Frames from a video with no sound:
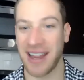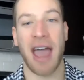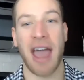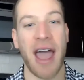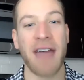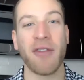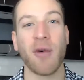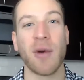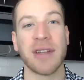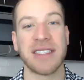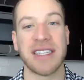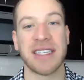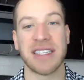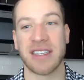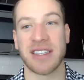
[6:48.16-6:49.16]
everyone
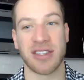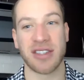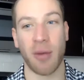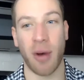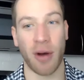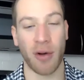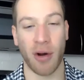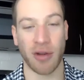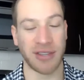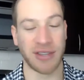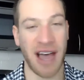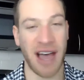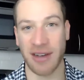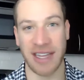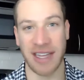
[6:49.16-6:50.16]
sees the snowball roll
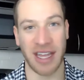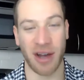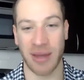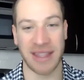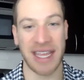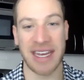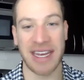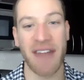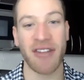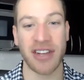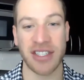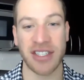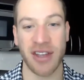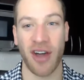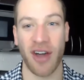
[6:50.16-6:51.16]
downhill, but they never
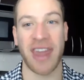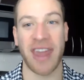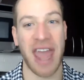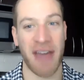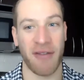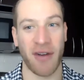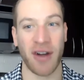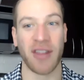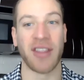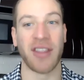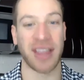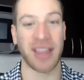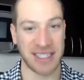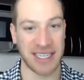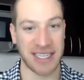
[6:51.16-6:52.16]
saw that effort, the
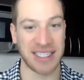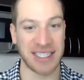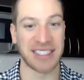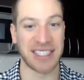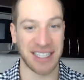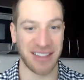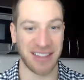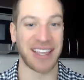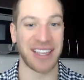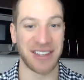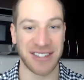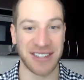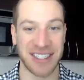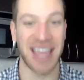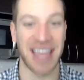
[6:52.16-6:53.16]
consistency, like
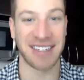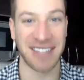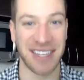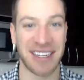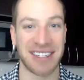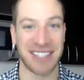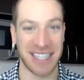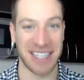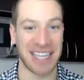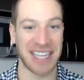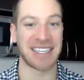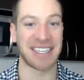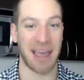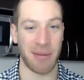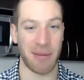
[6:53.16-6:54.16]
you said, to get
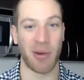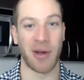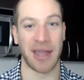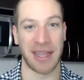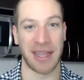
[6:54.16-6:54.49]
exactly.